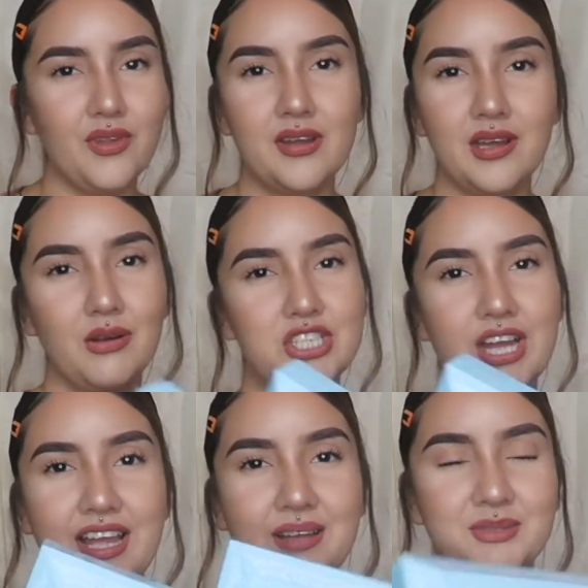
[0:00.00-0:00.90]
which I
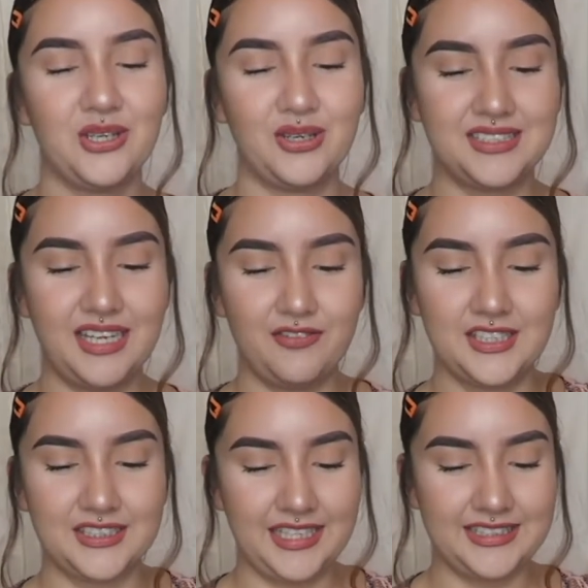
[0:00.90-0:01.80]
am so excited for because,
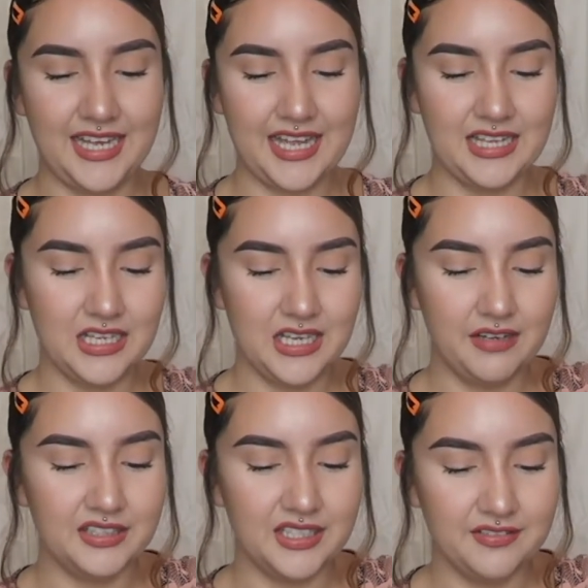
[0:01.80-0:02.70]
like I said, I
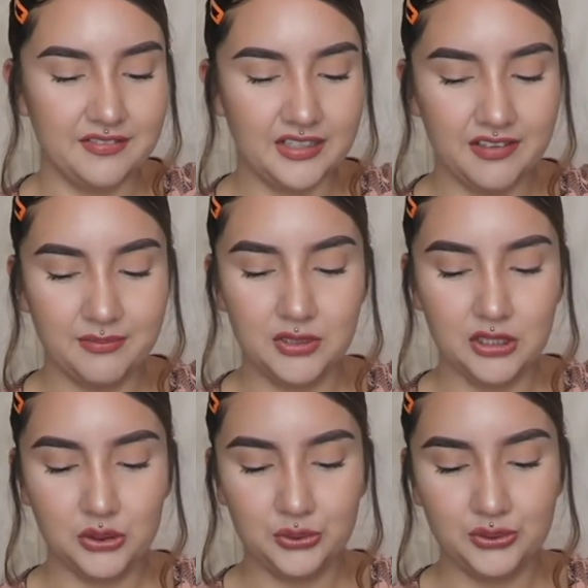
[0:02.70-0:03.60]
love
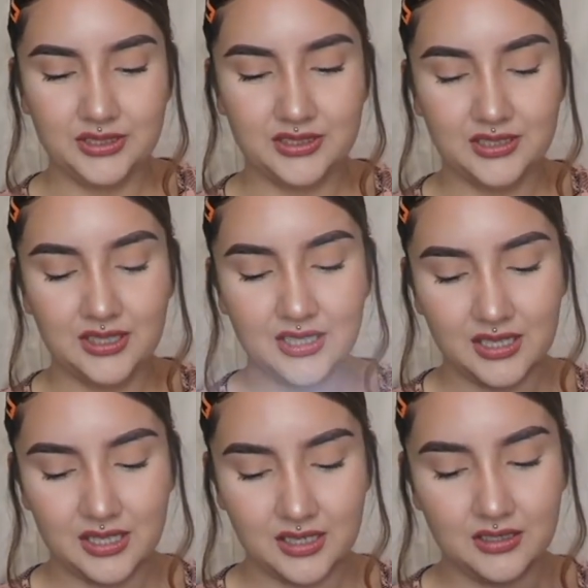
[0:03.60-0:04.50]
blues.
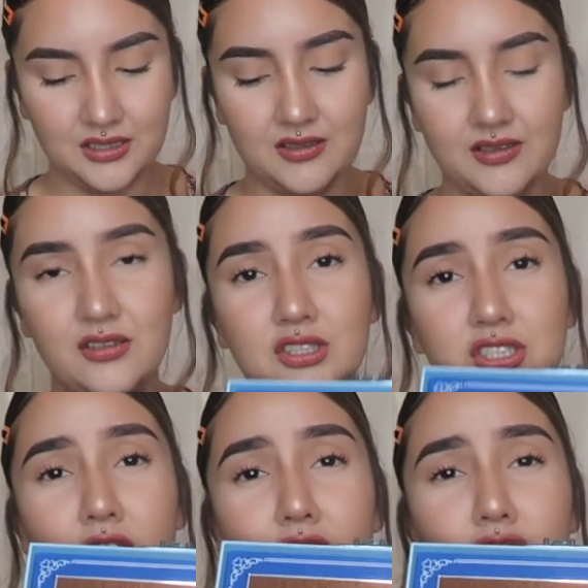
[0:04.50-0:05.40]
And those
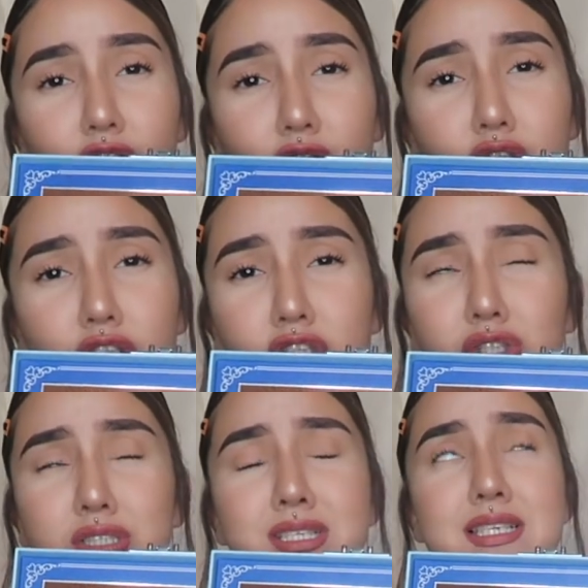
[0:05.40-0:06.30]
colors are just to
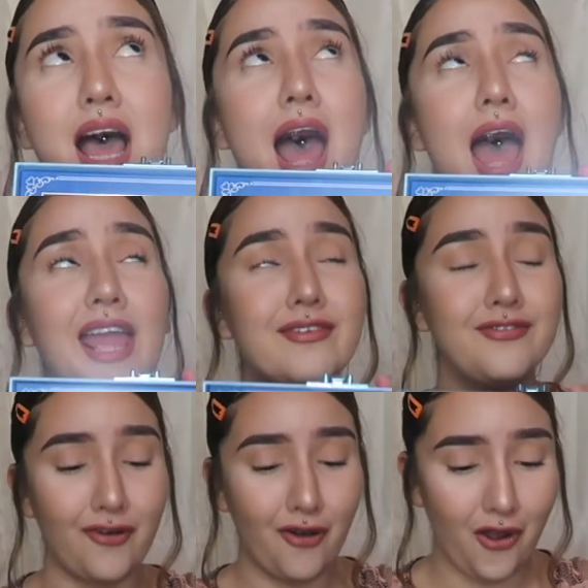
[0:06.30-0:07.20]
die
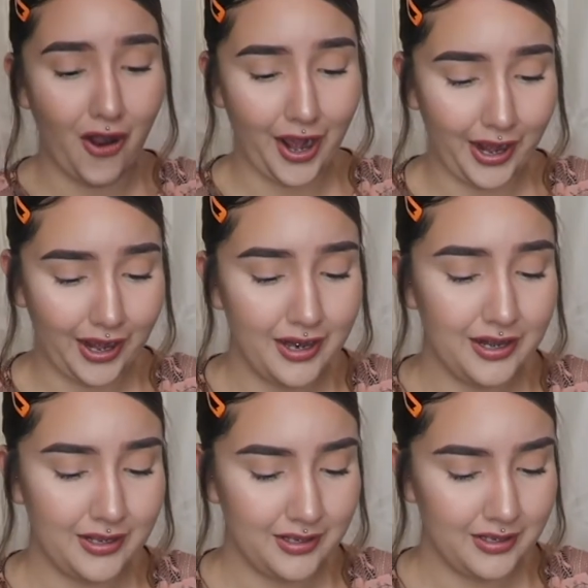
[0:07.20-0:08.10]
for.
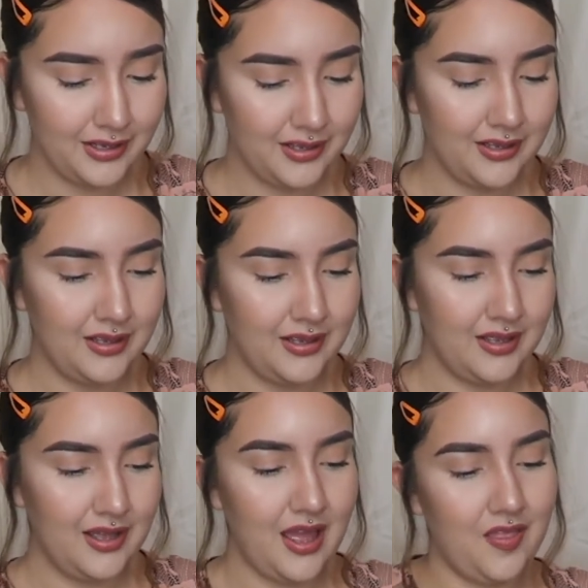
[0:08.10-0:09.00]

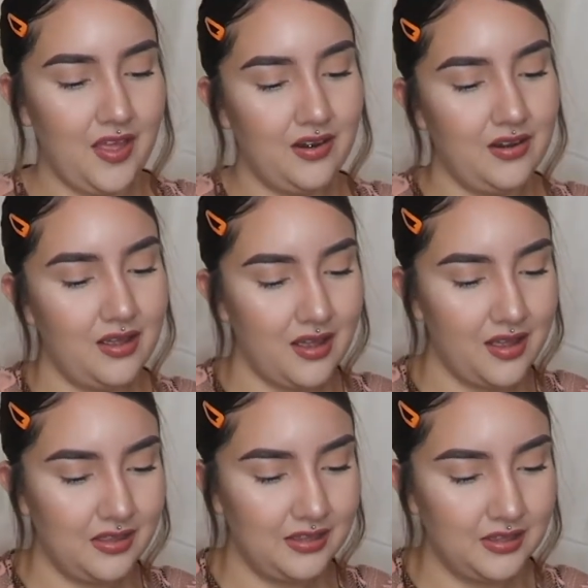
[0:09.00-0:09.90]
And then
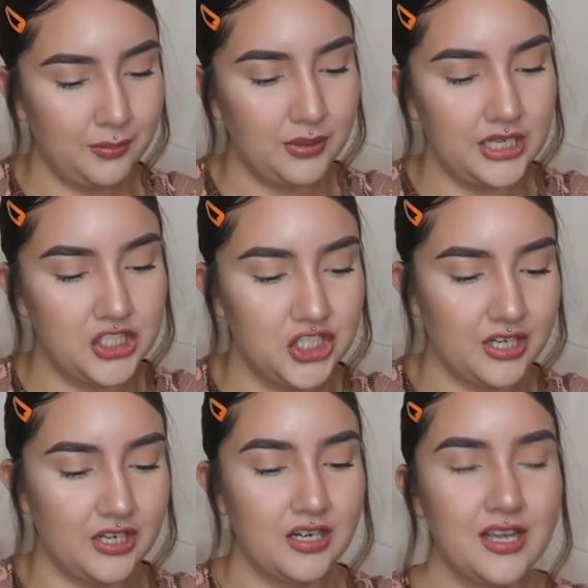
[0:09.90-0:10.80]
the Blood
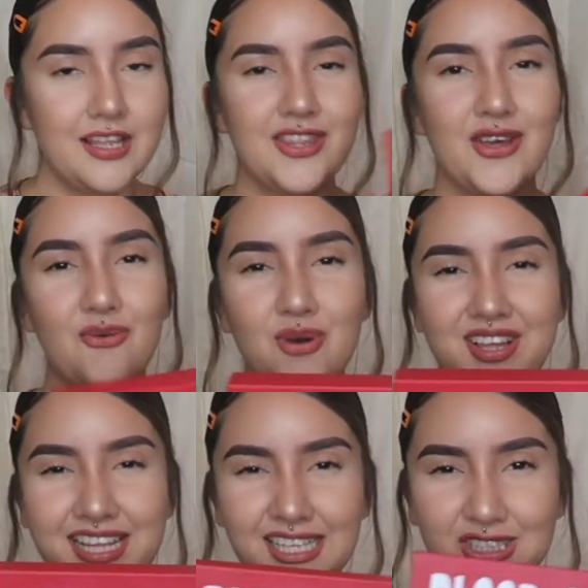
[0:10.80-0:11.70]
Sugar, the one
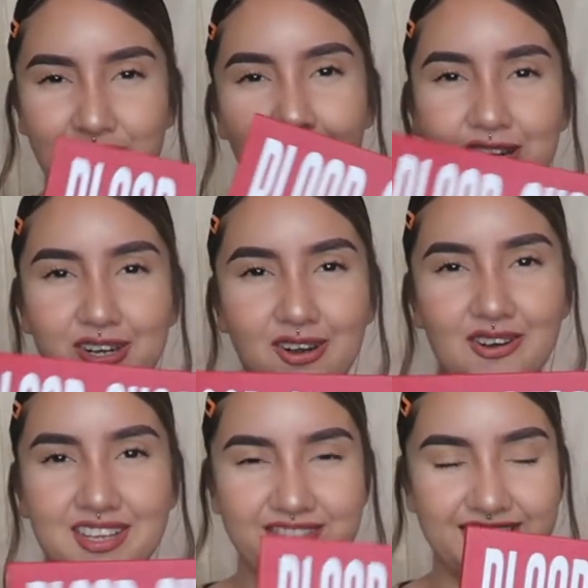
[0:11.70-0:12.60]
that started all
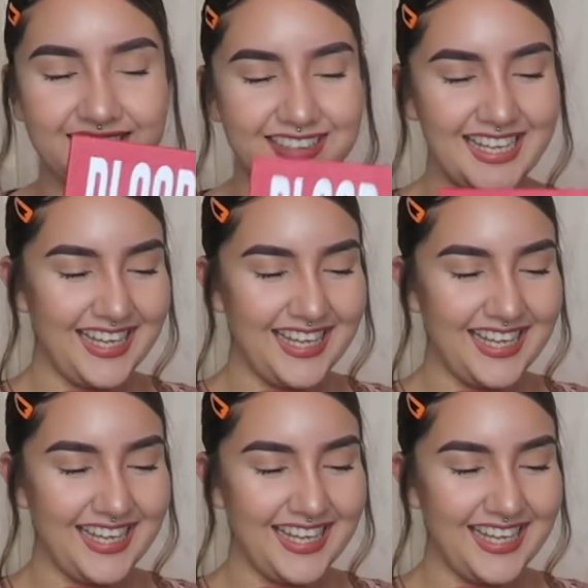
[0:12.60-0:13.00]
of this. Ah!